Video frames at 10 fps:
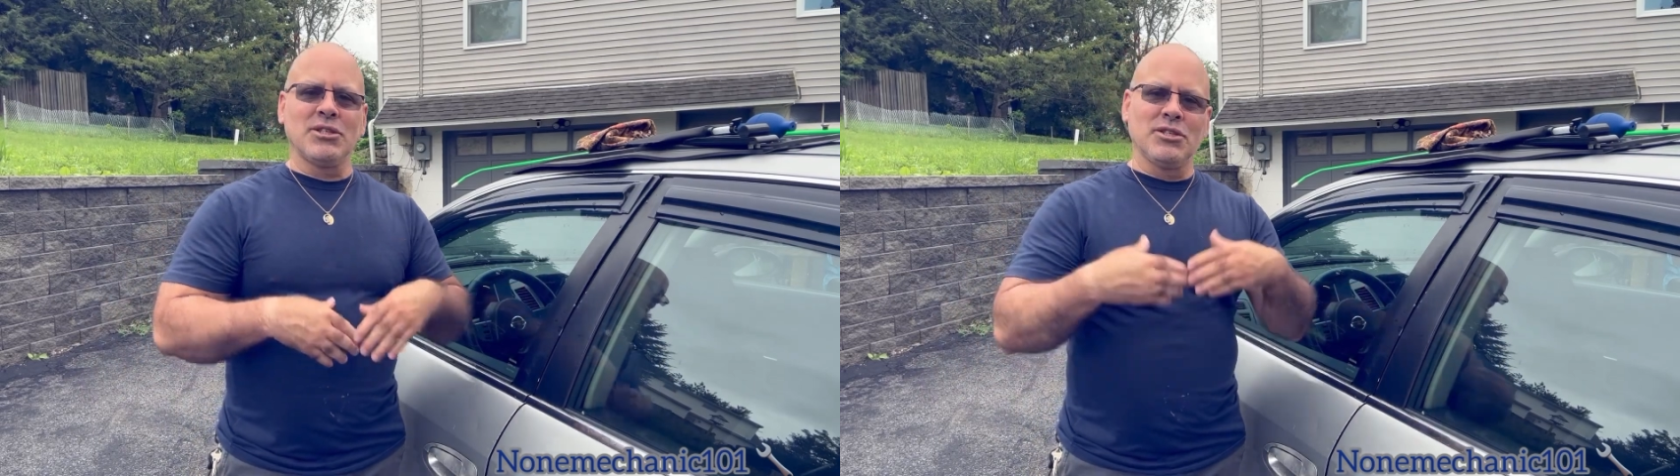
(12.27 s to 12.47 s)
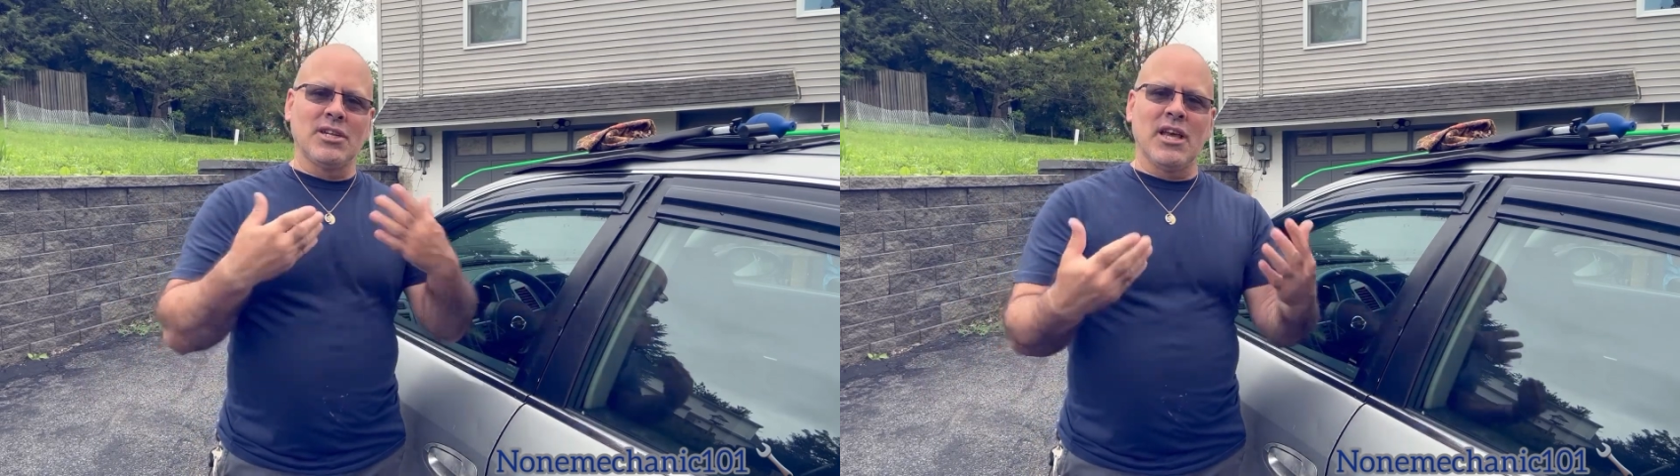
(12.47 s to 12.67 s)

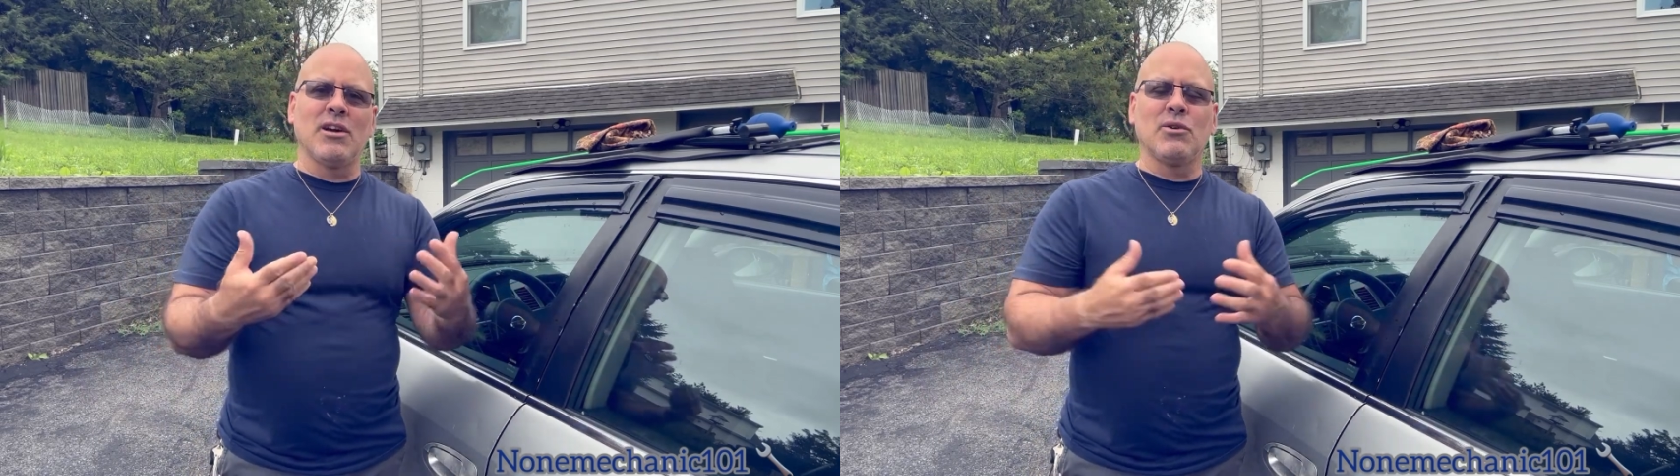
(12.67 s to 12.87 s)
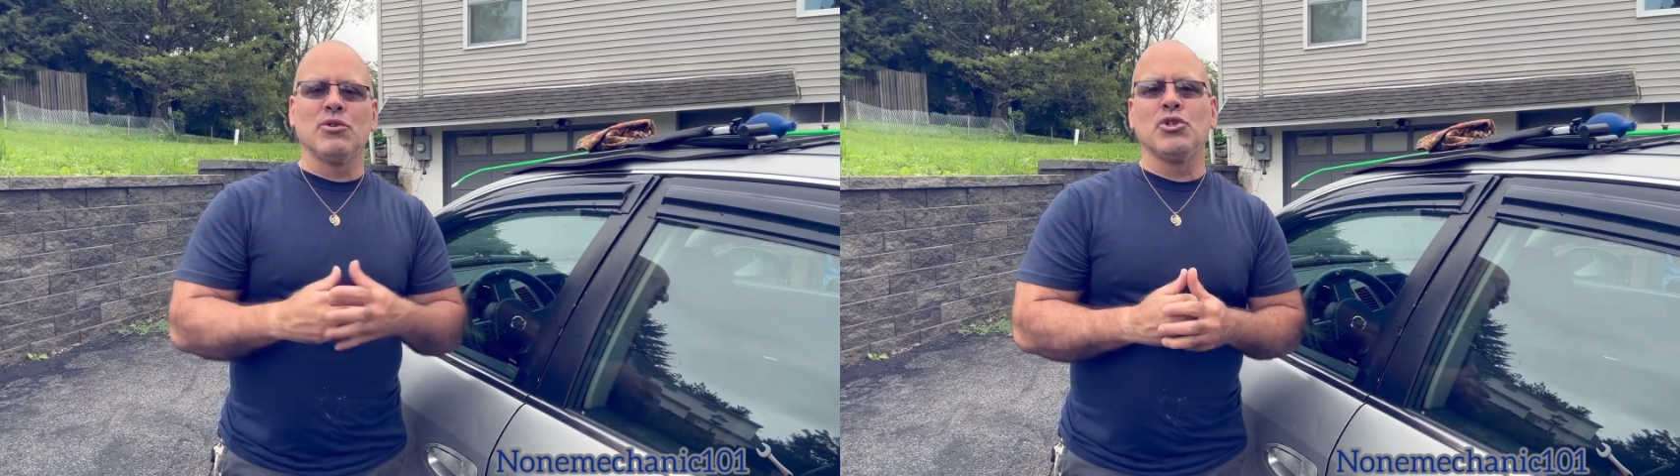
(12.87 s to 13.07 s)
Today
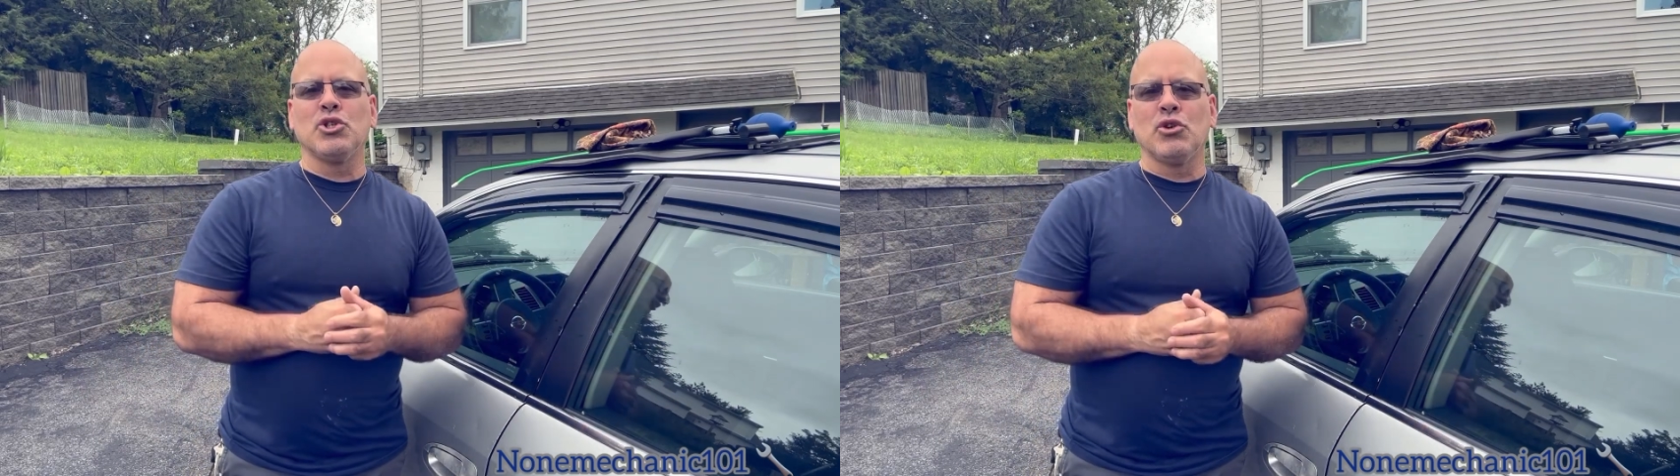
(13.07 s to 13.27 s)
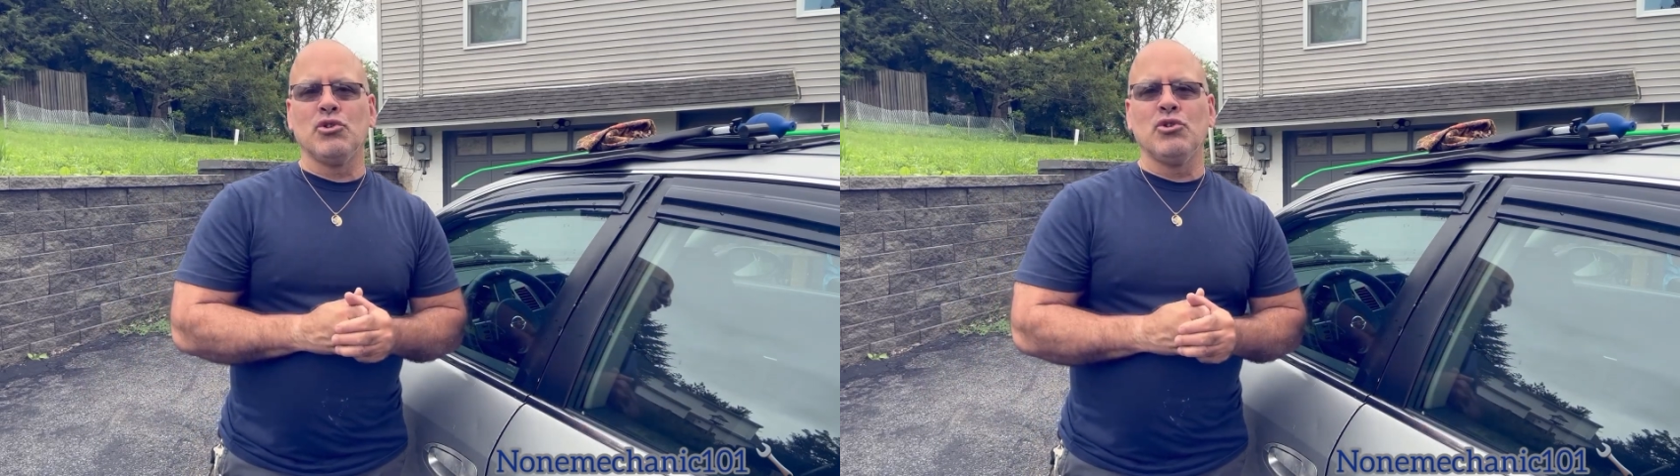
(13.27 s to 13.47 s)
I'm going to
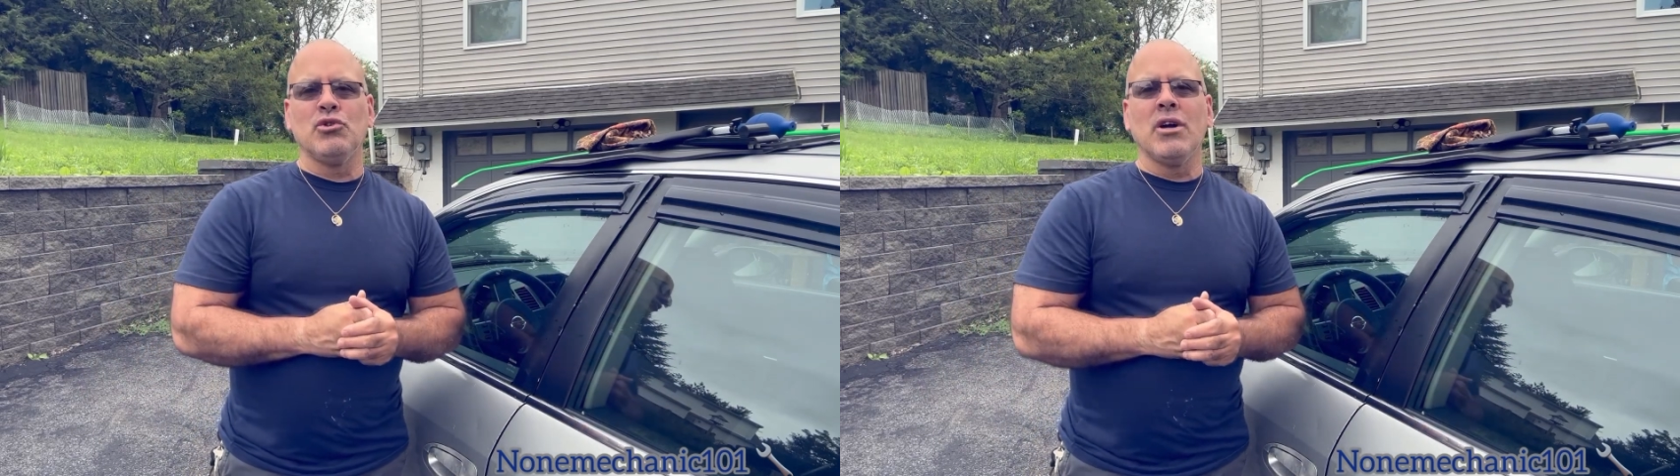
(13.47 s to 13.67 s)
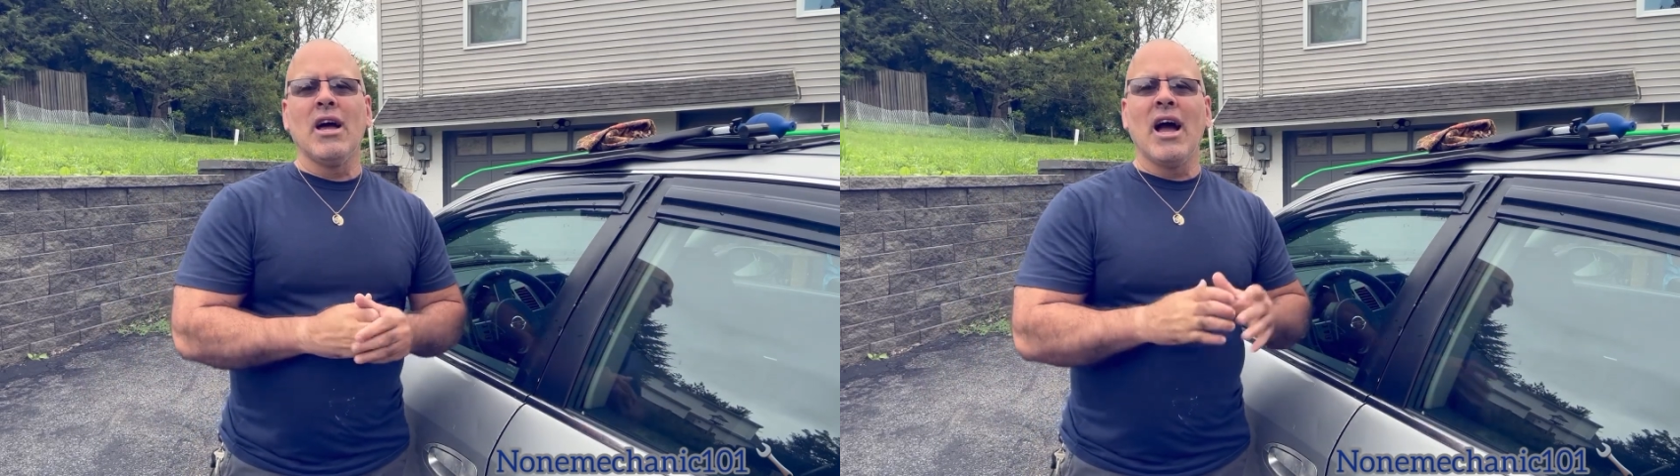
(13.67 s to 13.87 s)
show you